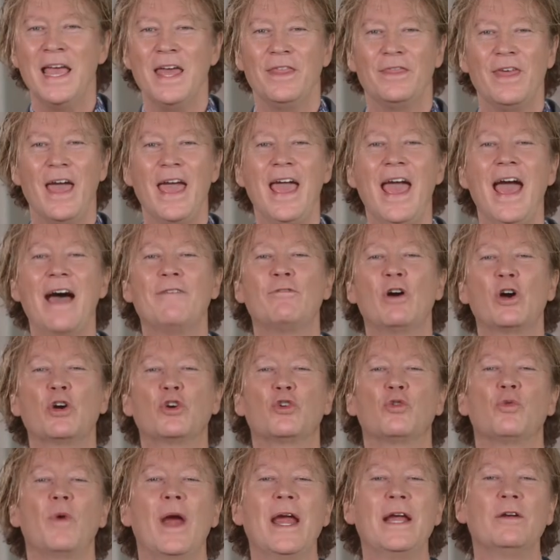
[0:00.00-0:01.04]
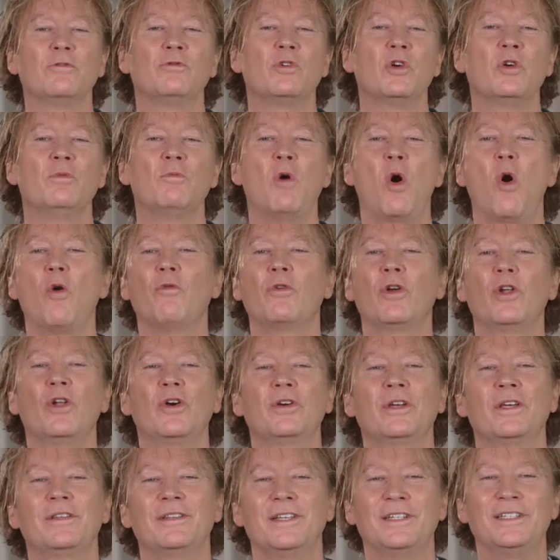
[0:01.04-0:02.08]
They have a great room
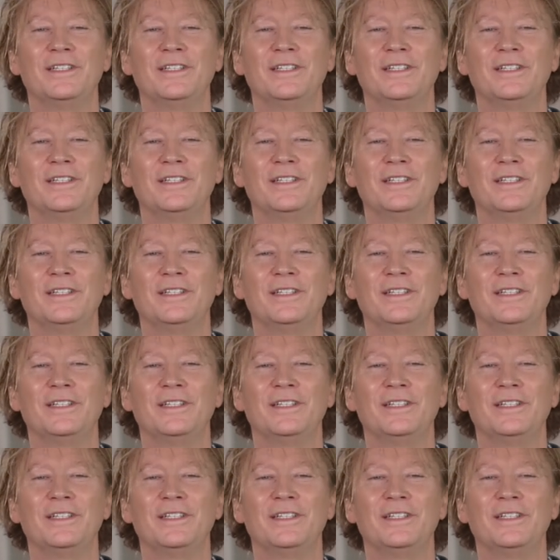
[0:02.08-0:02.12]
overlooking the